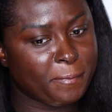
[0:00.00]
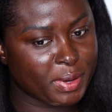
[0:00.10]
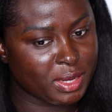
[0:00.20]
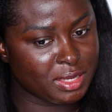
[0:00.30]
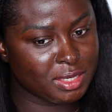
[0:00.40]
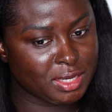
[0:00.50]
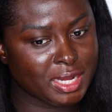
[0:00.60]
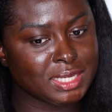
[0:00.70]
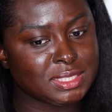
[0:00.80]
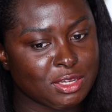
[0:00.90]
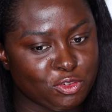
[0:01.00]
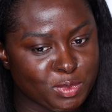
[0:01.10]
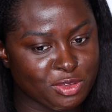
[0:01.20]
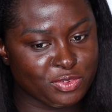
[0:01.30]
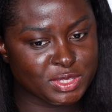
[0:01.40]
but I shaved
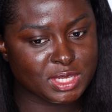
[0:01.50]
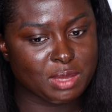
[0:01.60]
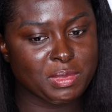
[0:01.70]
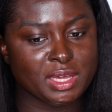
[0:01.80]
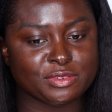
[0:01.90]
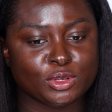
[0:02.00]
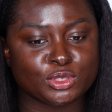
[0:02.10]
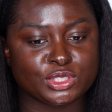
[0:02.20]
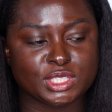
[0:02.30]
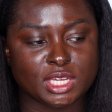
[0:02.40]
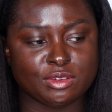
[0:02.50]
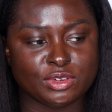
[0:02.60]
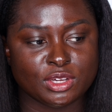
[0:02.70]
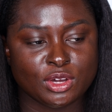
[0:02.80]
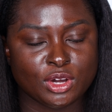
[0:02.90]
my face and I may have also
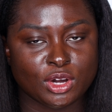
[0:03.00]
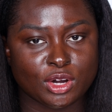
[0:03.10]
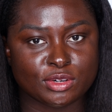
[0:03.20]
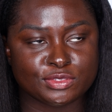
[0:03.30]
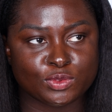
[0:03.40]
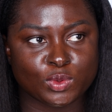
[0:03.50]
shaved off